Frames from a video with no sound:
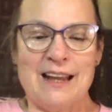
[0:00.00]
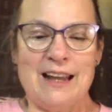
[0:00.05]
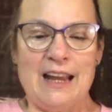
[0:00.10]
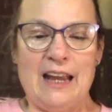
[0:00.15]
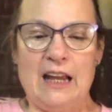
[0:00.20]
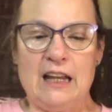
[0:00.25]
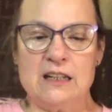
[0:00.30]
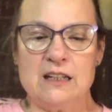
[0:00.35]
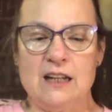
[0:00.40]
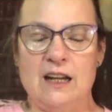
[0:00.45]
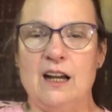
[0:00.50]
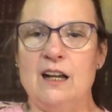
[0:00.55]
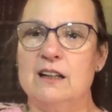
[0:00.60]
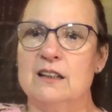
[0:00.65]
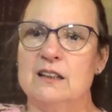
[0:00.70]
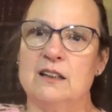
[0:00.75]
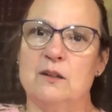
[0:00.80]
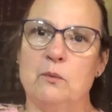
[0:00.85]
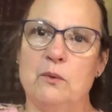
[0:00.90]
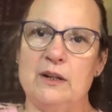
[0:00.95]
And
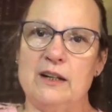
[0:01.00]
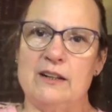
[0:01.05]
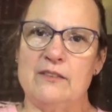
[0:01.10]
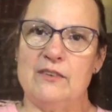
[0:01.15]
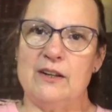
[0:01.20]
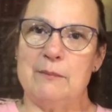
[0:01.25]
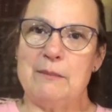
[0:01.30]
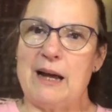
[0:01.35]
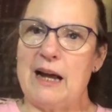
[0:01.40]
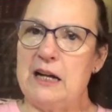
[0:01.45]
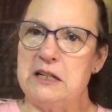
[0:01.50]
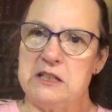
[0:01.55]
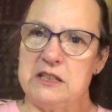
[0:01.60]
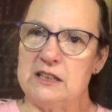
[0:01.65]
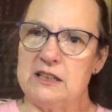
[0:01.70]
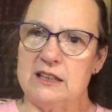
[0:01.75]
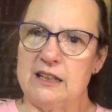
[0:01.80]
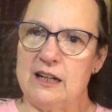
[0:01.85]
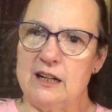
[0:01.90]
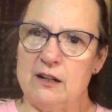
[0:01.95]
one of them I
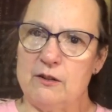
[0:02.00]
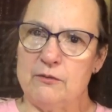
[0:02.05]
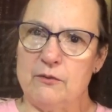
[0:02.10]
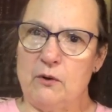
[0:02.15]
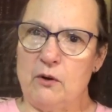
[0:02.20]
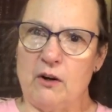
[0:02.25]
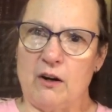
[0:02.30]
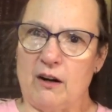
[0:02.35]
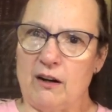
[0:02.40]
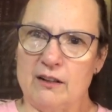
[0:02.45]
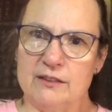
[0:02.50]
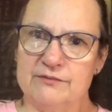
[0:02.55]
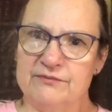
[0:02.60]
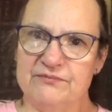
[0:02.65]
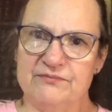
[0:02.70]
didn't care for.